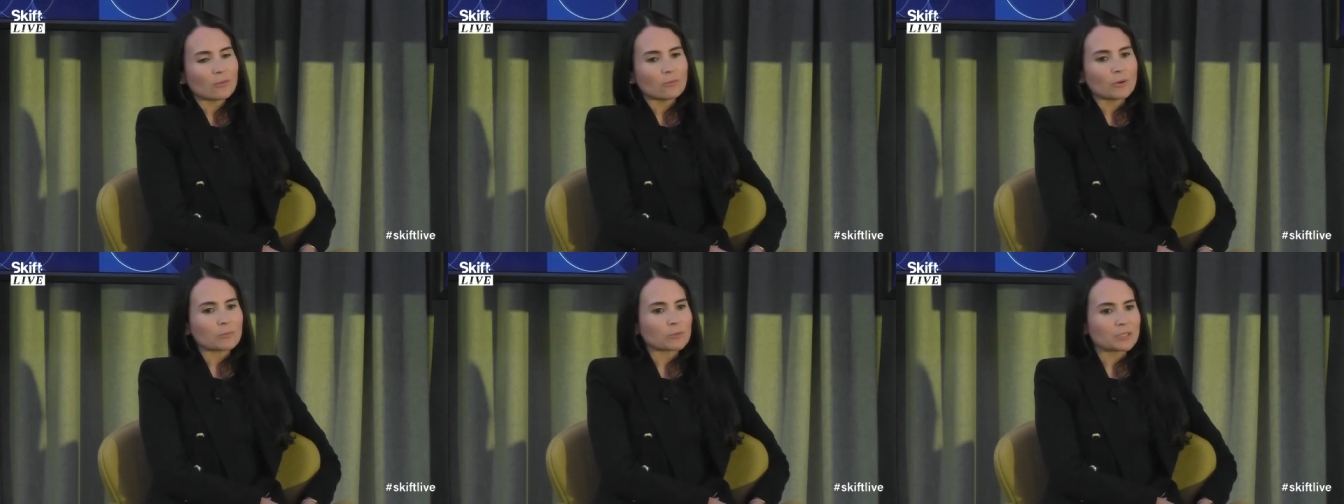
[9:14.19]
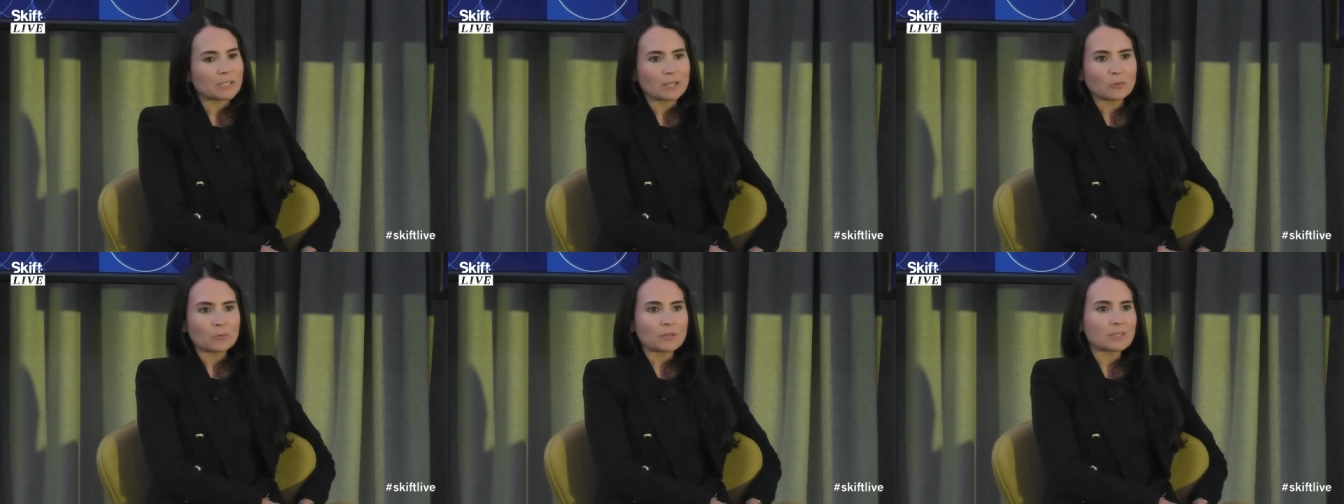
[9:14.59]
when we're
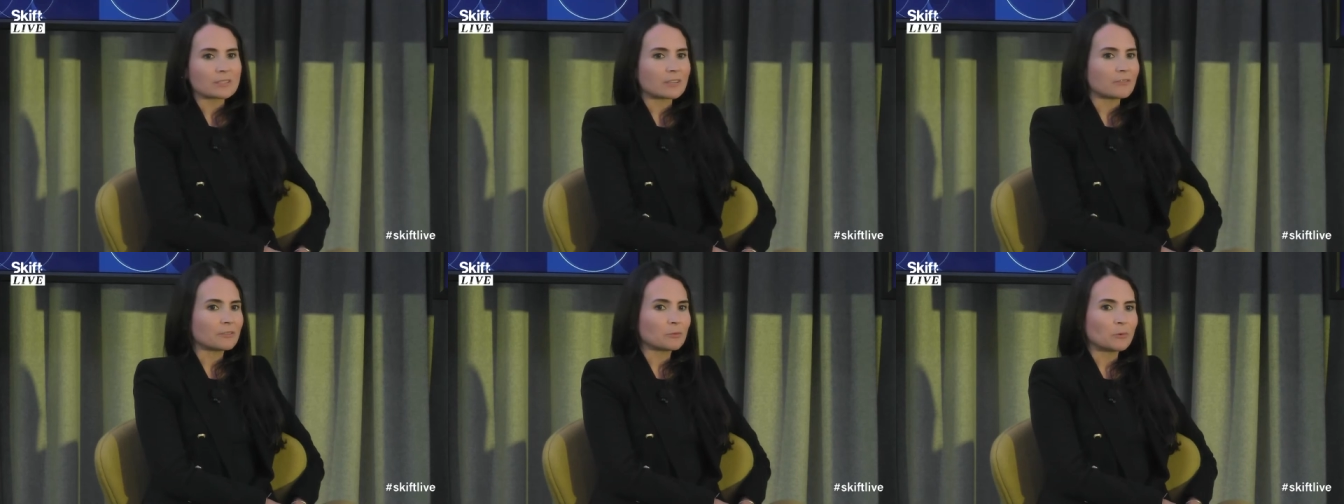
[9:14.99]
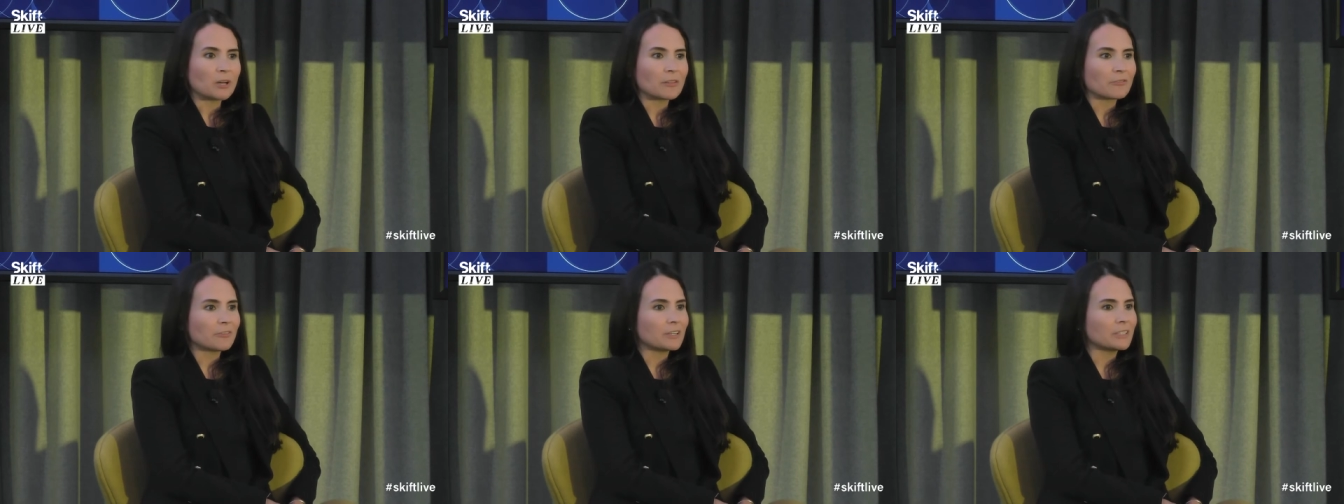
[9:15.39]
dealing with a sovereign
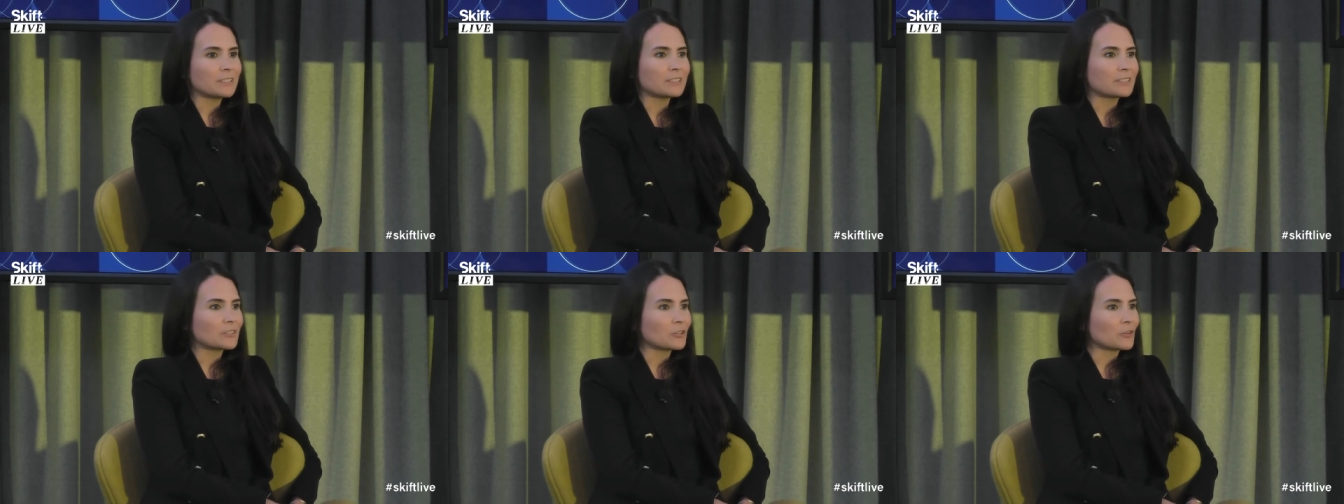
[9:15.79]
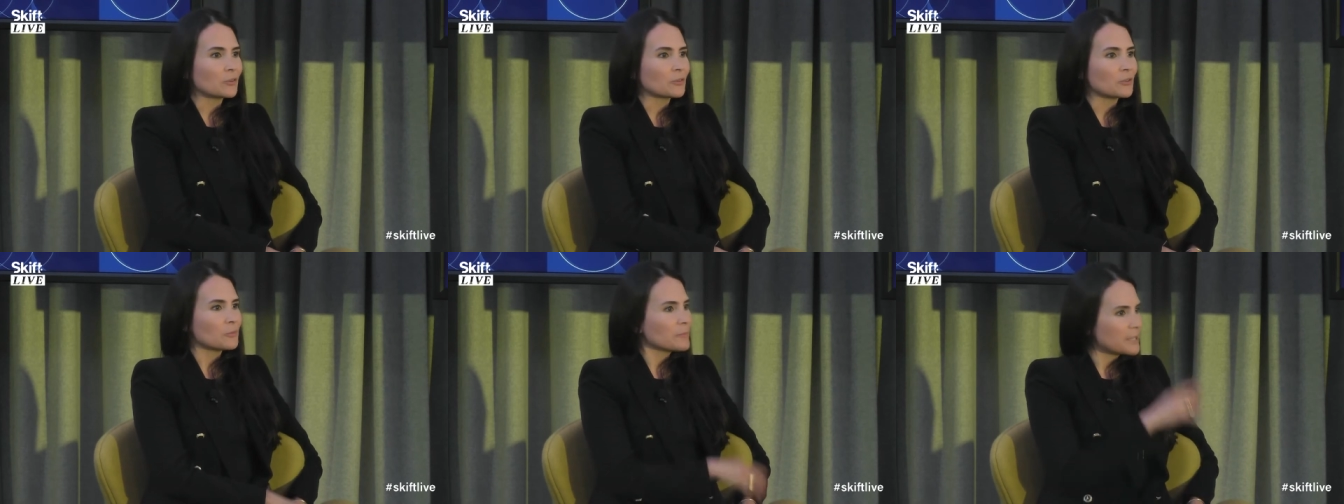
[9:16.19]
wealth fund, you know,
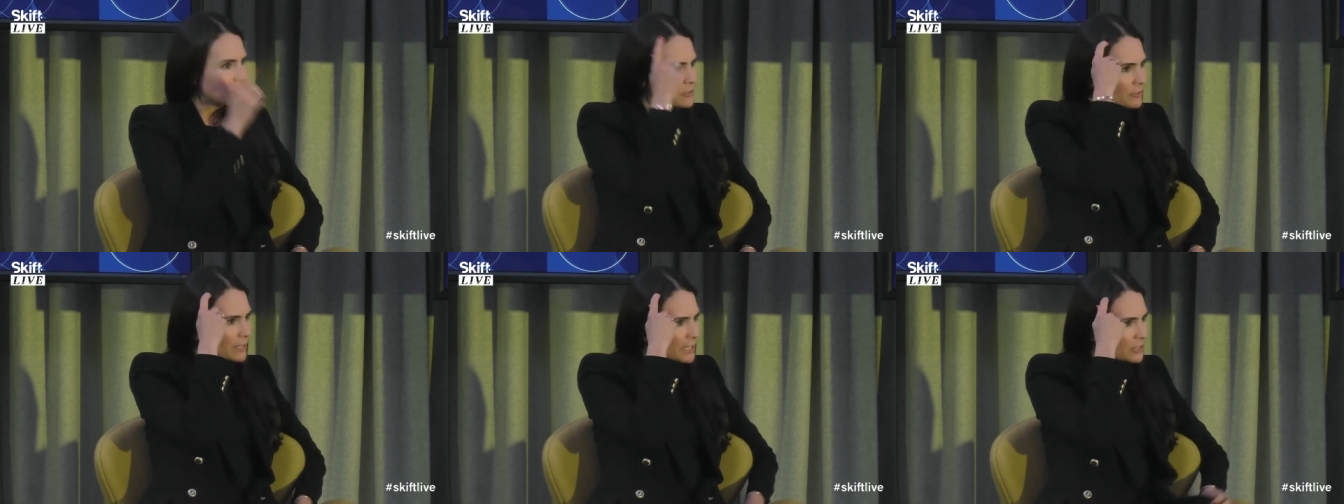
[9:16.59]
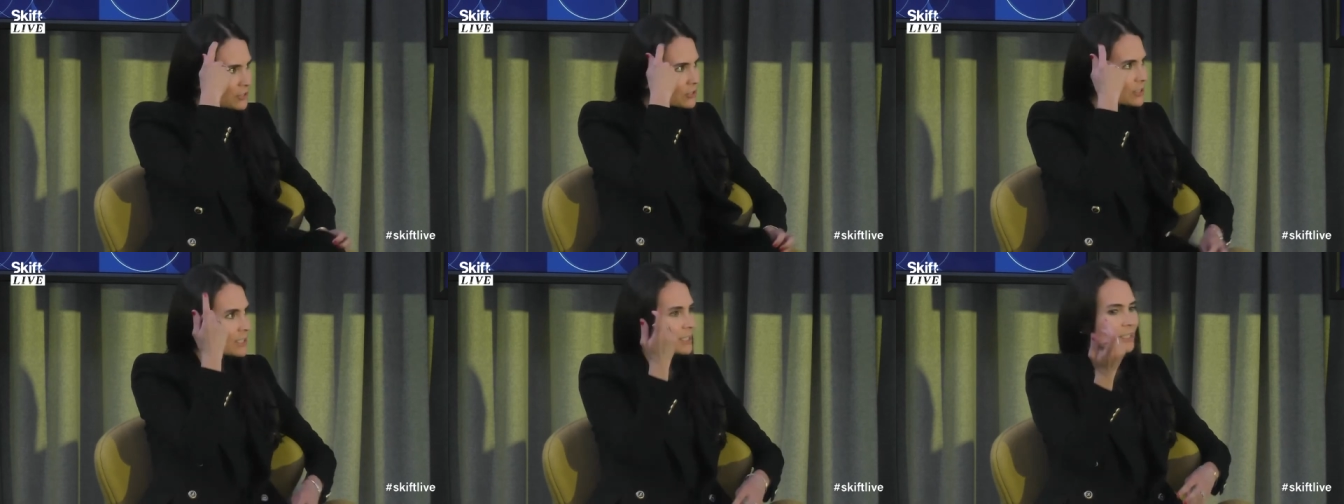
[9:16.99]
you may
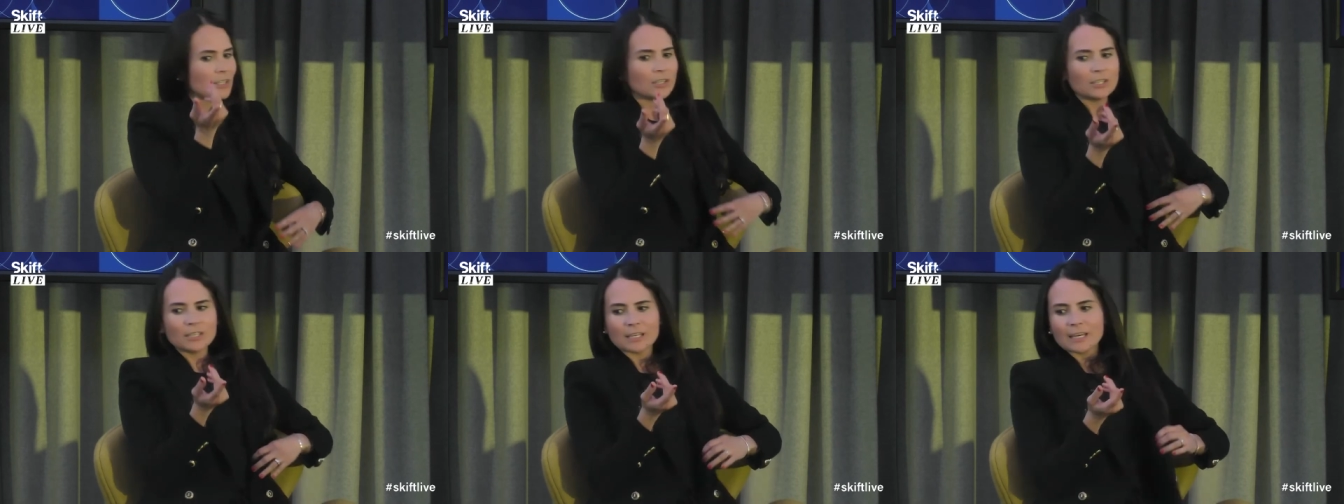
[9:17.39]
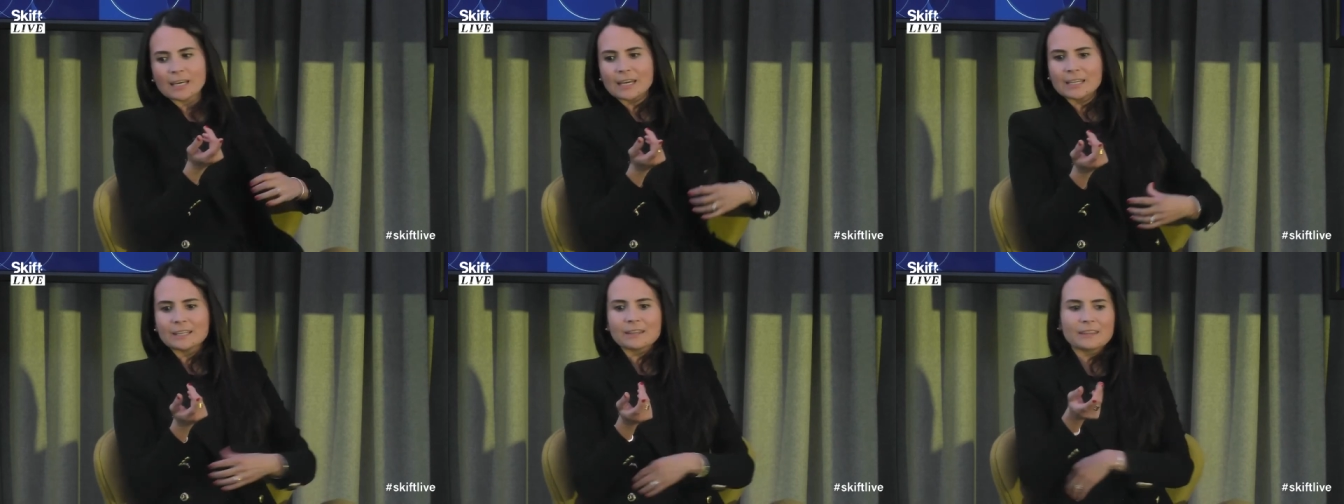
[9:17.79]
scratch your
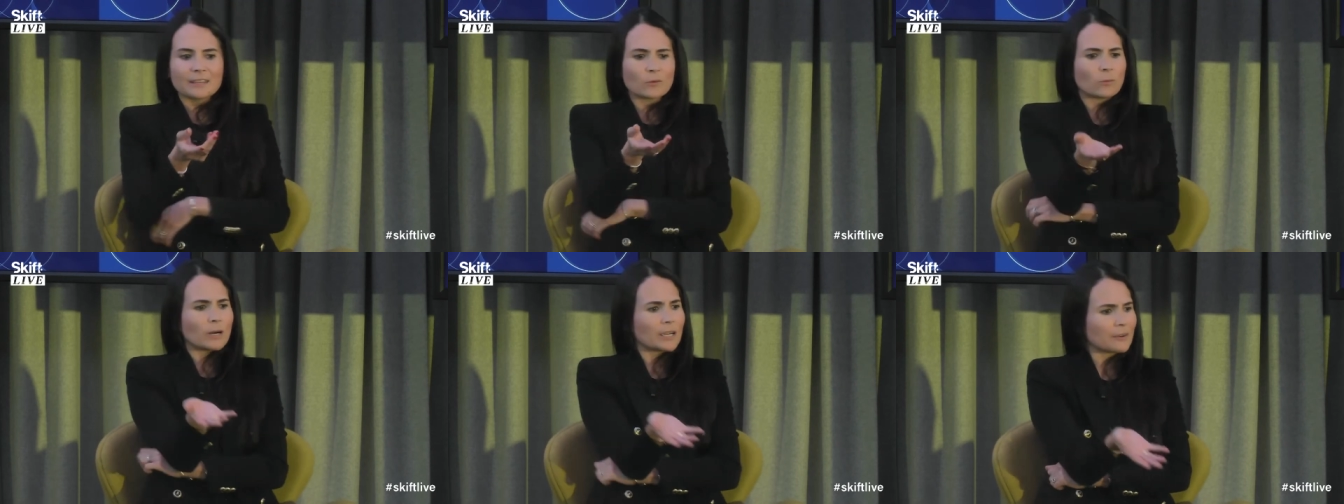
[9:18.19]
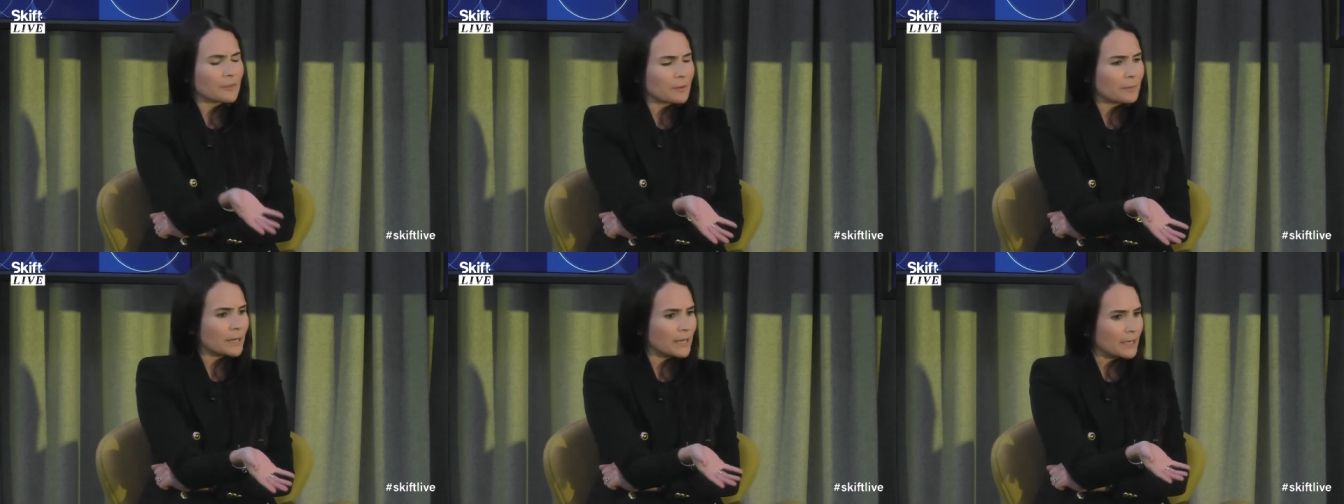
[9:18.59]
head and think, why are they
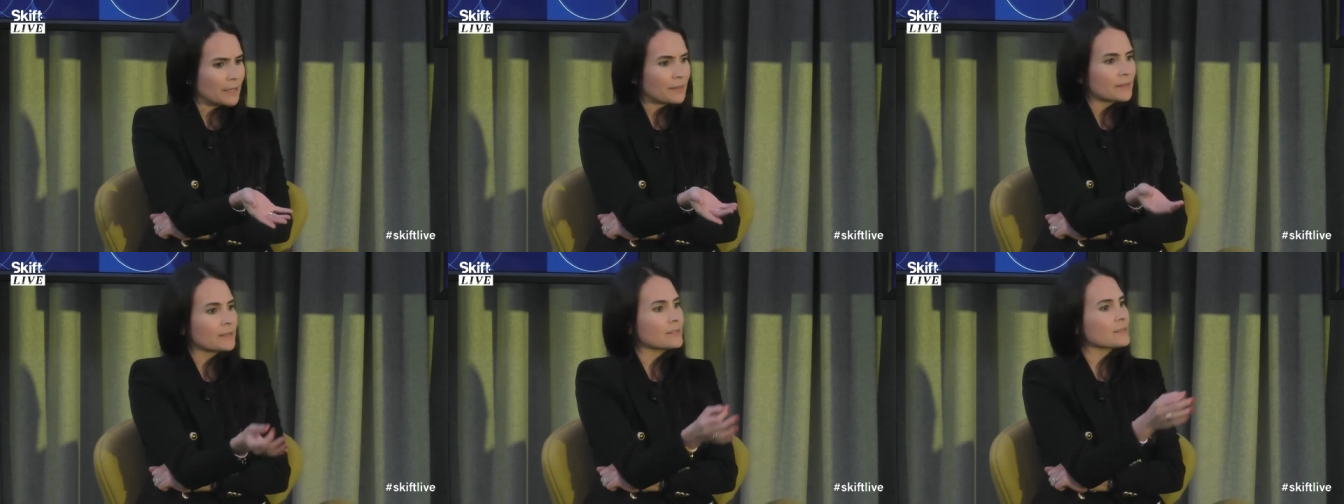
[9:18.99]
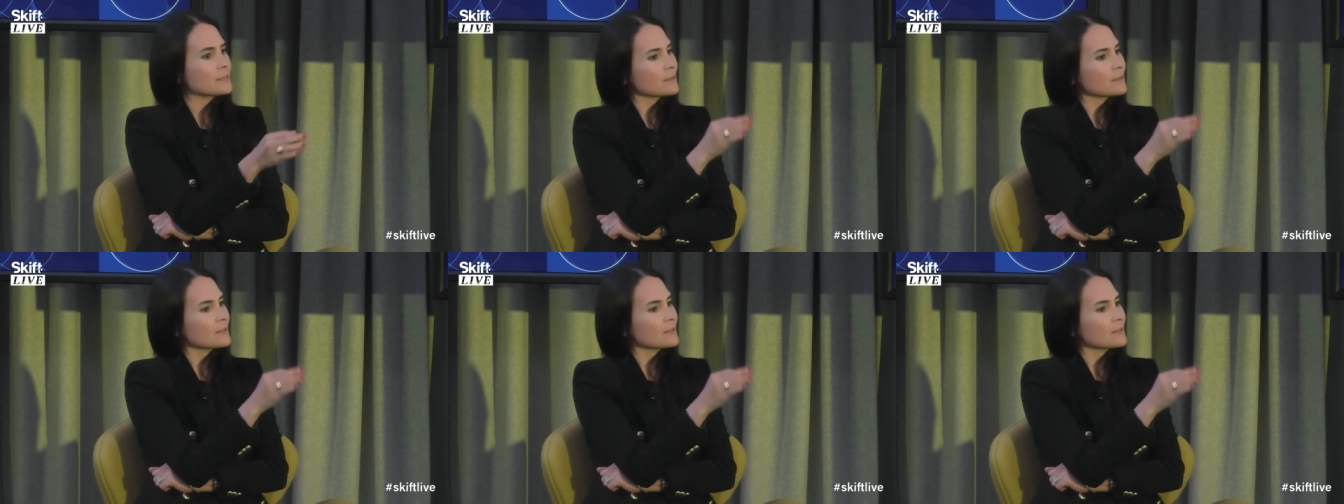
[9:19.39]
buying this?